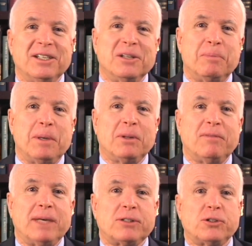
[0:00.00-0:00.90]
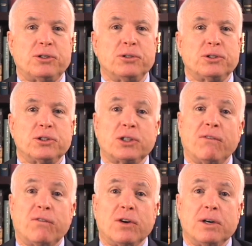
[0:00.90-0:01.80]
The people of Massachusetts
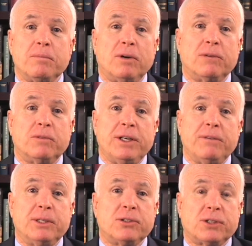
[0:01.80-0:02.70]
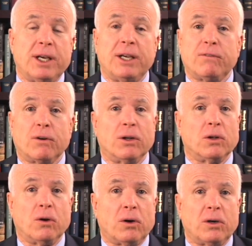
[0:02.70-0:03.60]
confirmed what we have been saying for a
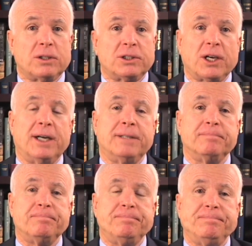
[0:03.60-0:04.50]
long time.